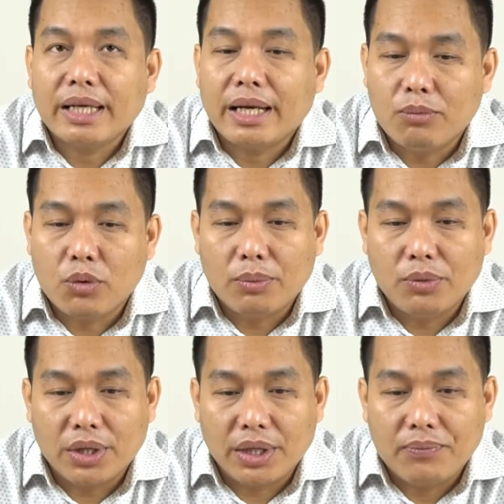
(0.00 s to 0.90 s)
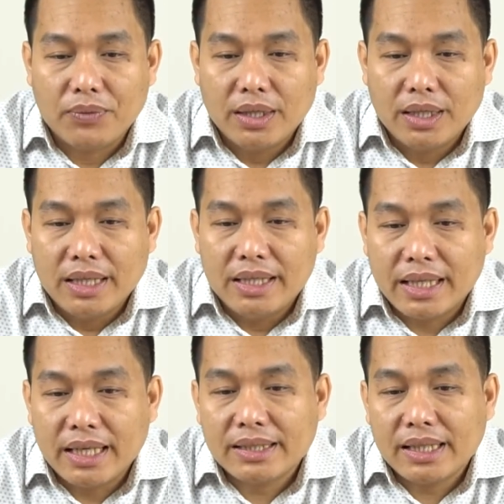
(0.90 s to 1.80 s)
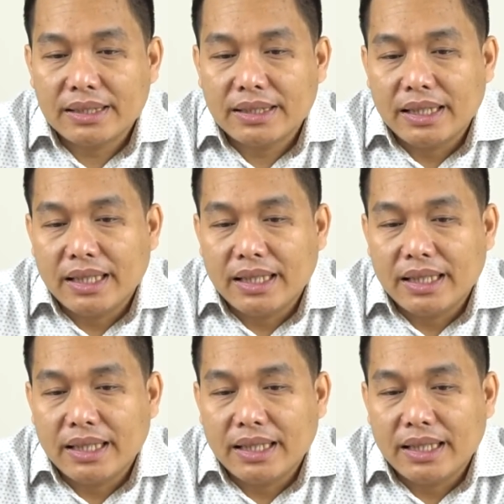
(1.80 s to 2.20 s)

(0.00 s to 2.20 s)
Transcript: and vocabulary. Traces